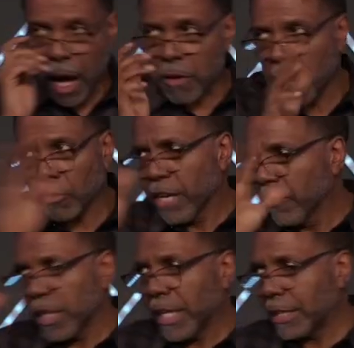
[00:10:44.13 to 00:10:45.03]
Because
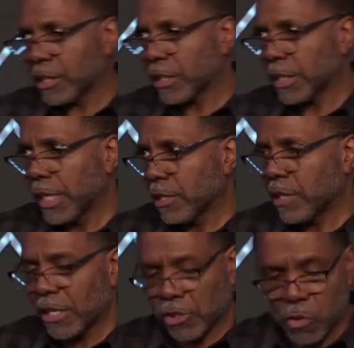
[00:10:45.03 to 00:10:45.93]
everything I just said is
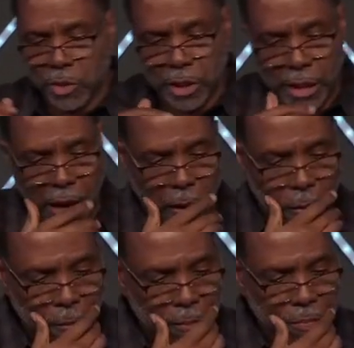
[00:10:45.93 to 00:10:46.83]
not so with the law.